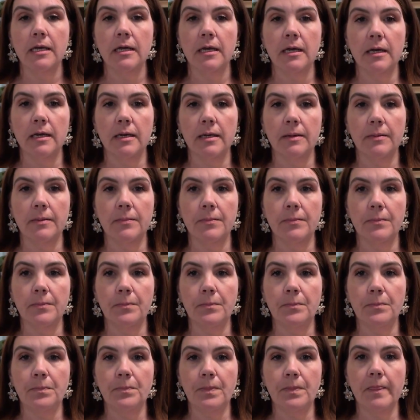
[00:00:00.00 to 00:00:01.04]

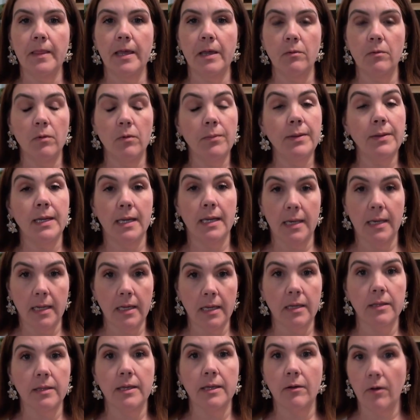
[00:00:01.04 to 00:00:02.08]
They
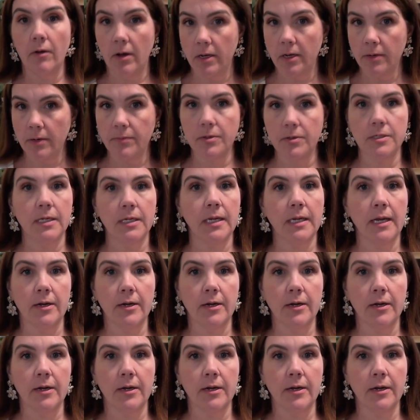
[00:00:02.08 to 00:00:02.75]
they're 100%